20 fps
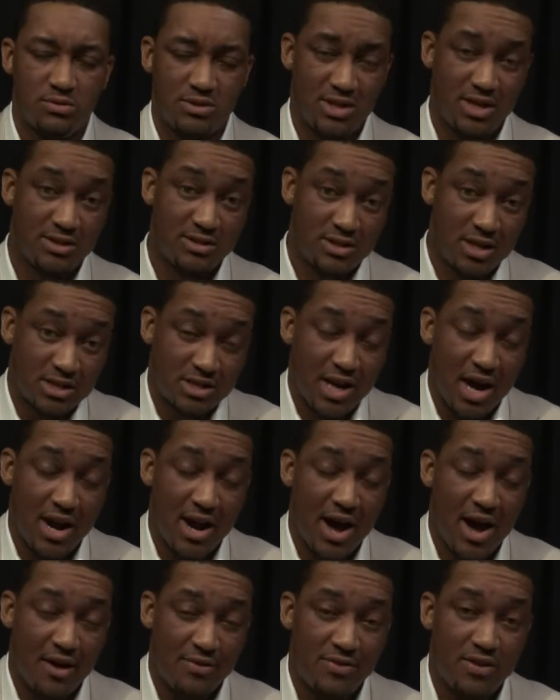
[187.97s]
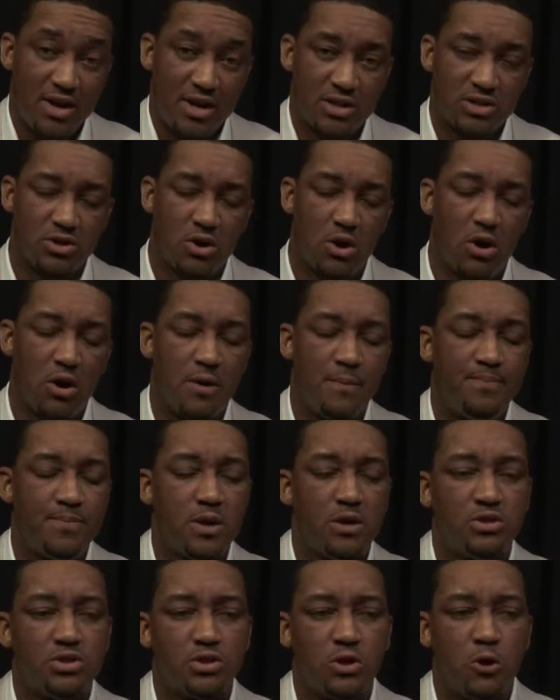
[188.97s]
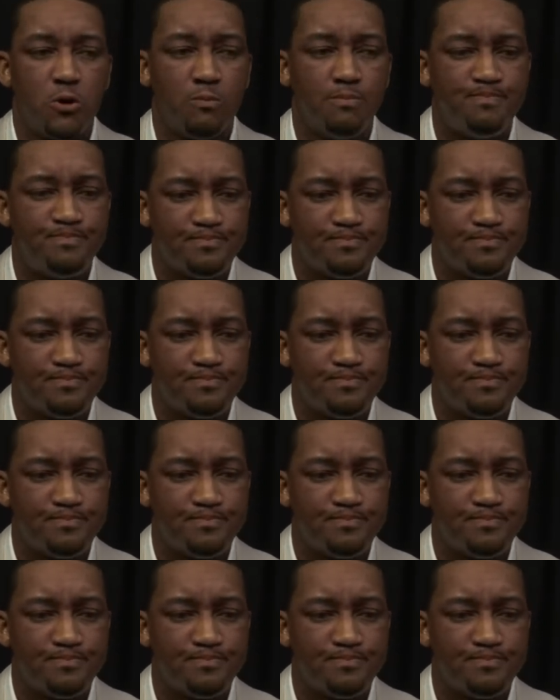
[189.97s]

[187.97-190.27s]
that's kind of how things are. So